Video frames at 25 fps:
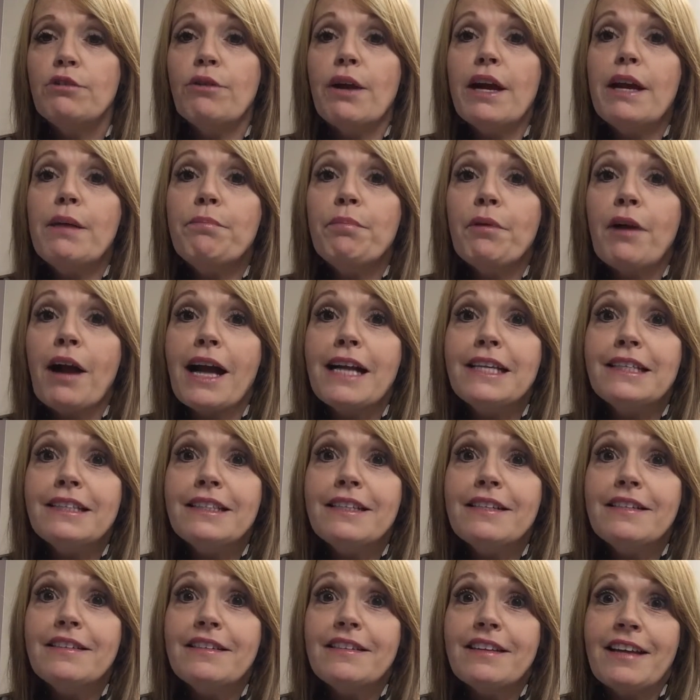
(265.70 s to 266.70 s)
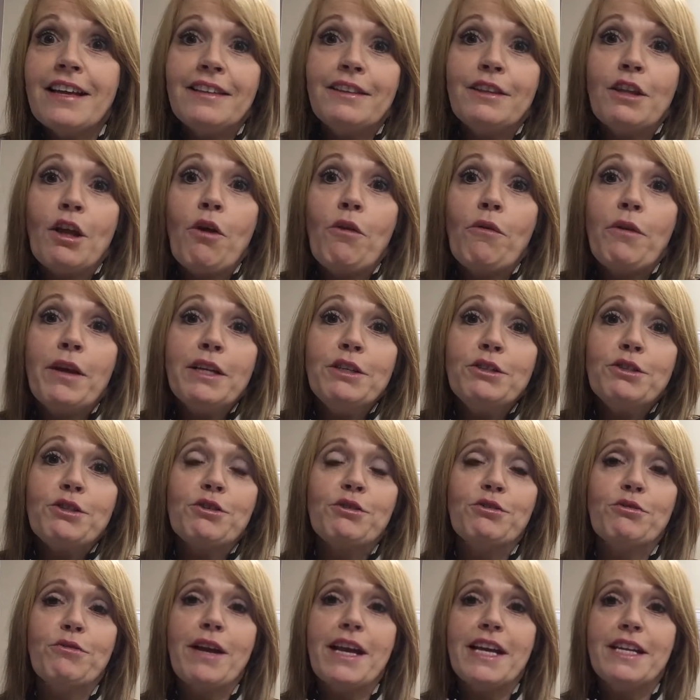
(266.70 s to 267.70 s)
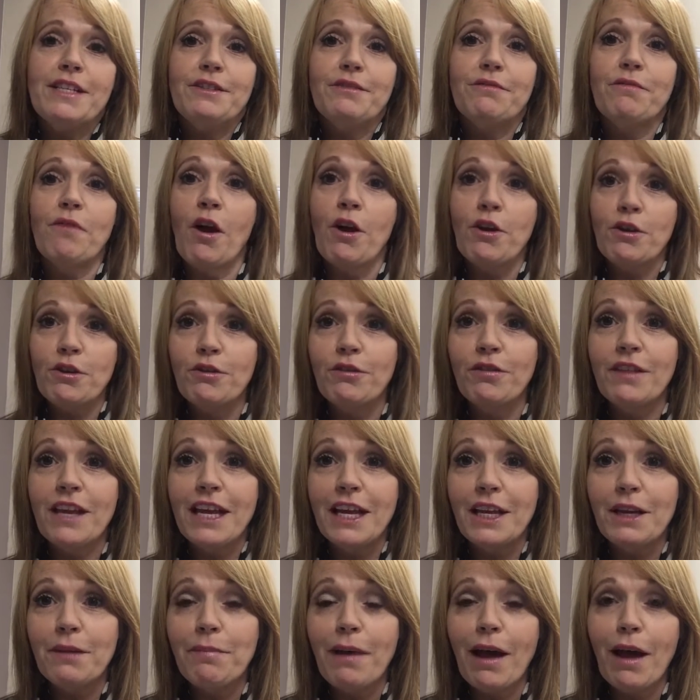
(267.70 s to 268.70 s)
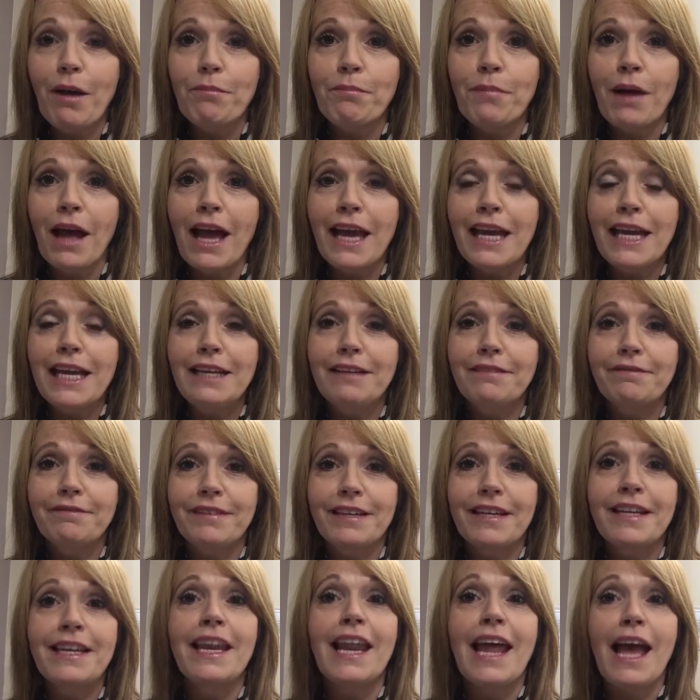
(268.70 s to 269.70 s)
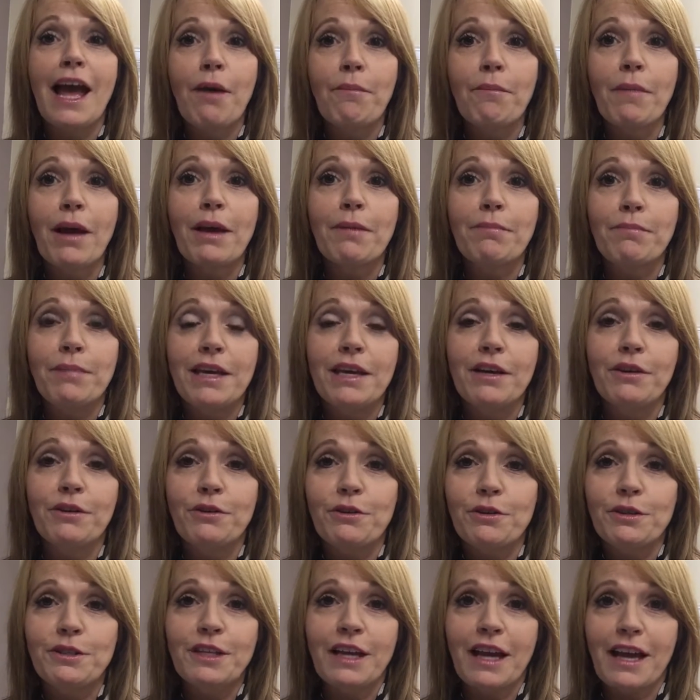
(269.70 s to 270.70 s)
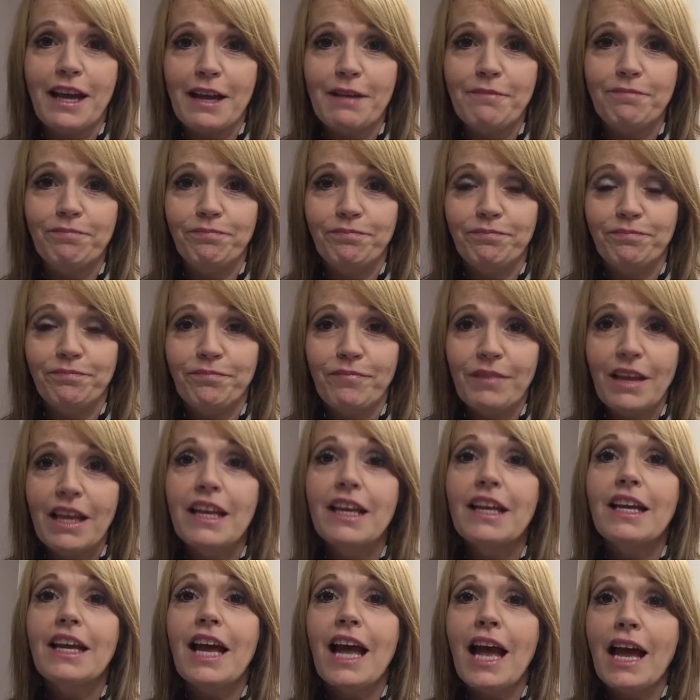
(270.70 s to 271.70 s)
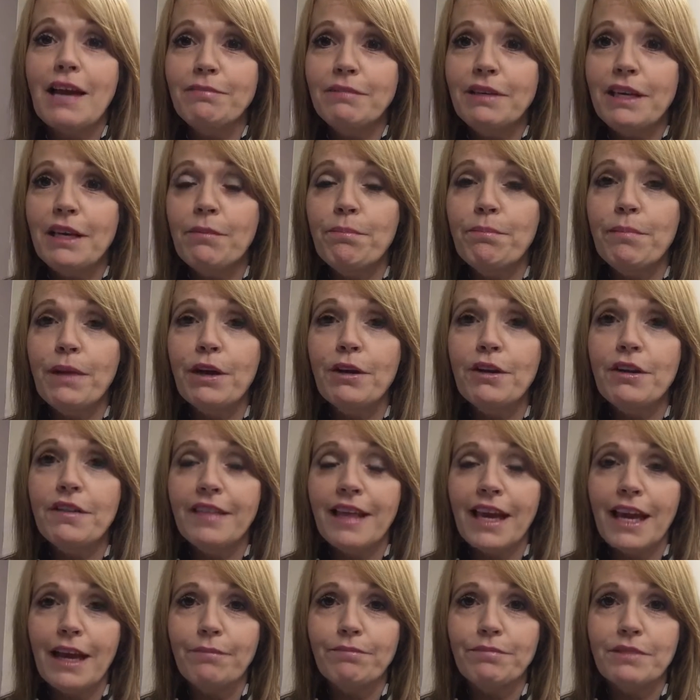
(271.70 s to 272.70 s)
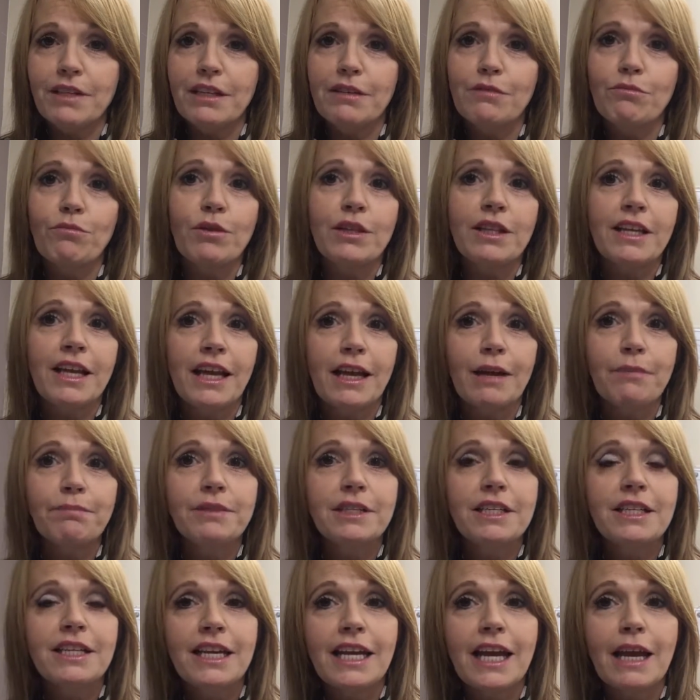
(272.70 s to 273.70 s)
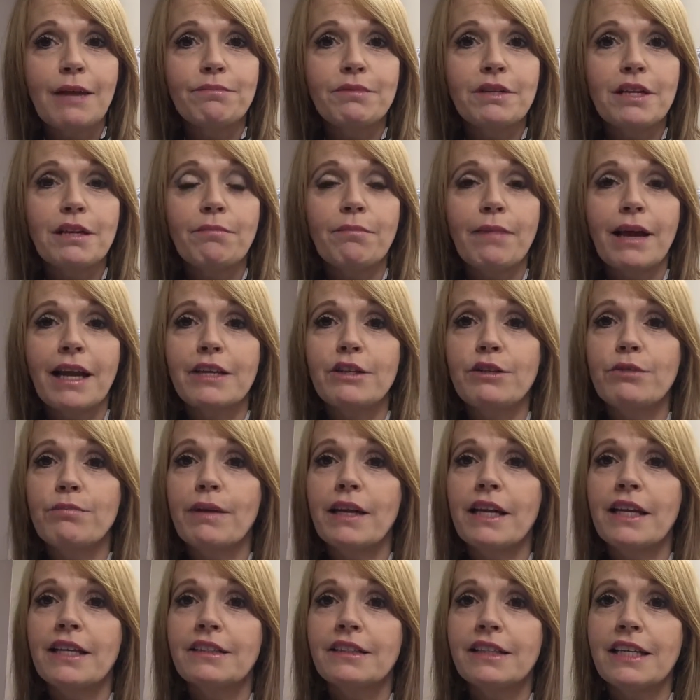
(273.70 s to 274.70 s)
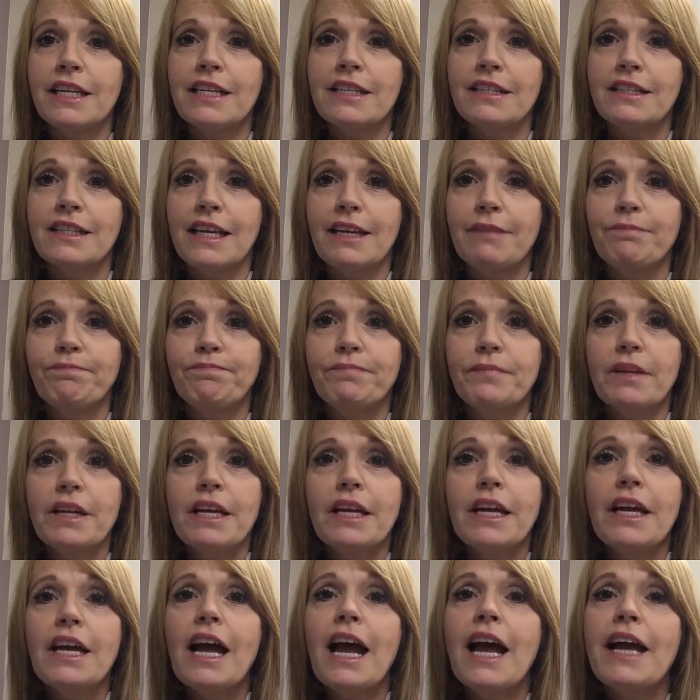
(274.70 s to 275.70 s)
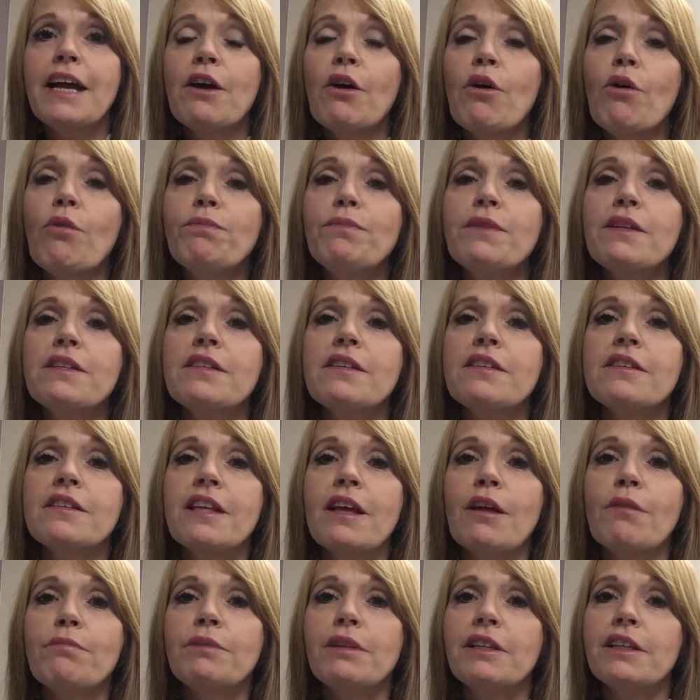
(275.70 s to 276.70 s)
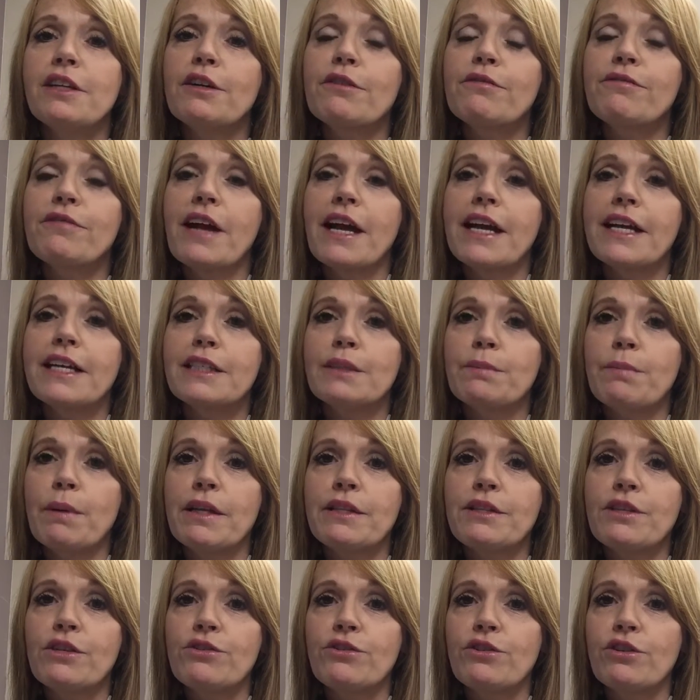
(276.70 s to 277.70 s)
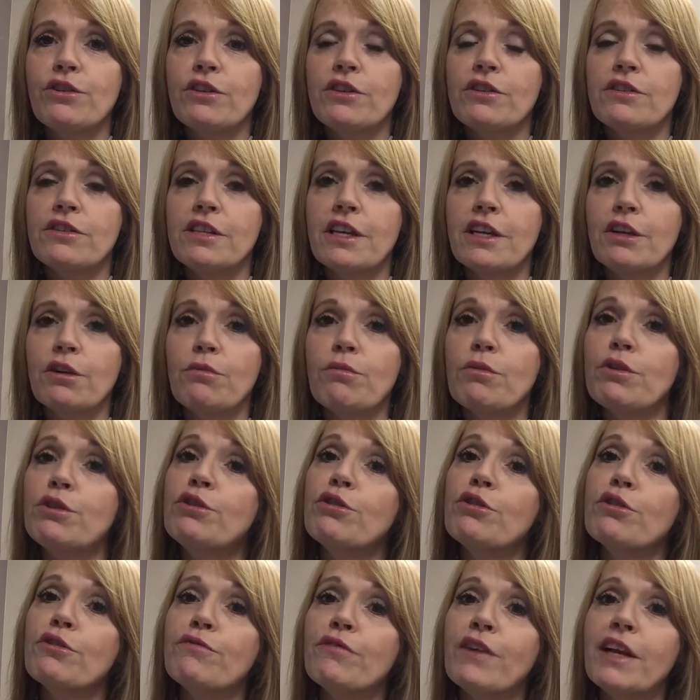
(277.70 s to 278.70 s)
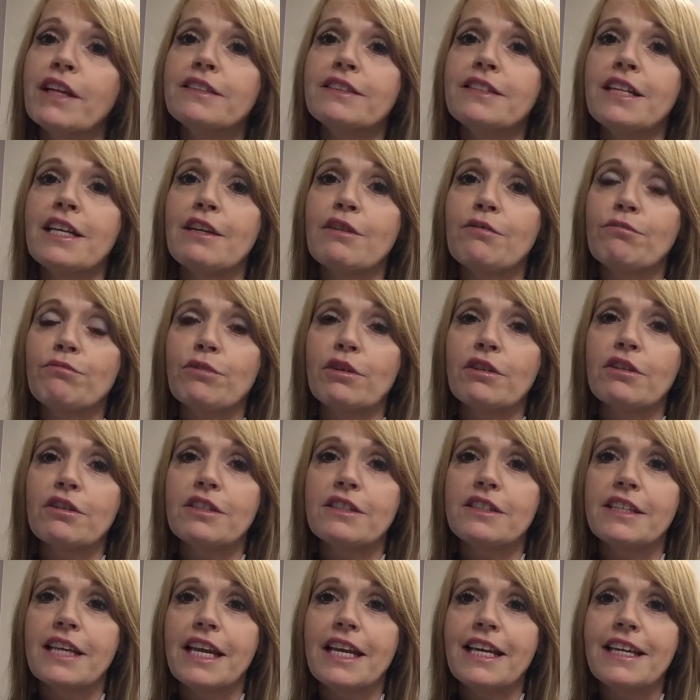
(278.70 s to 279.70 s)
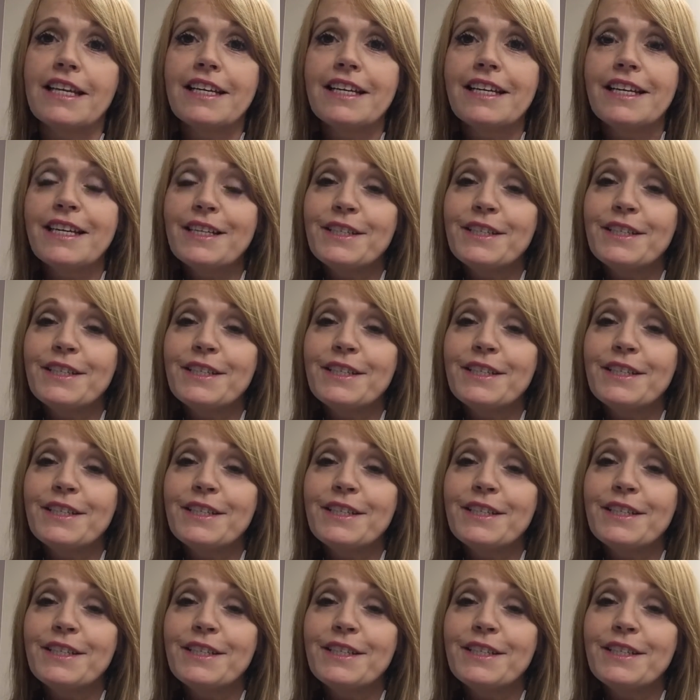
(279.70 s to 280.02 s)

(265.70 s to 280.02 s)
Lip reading: Great prices and low interest rates. Are you thinking about buying? Now might be a good time. I'm Kim Meredith Hampton with Hampton and Hampton Management and Leasing. I hope this has helped clarify expenses to consider when you're investing in real estate.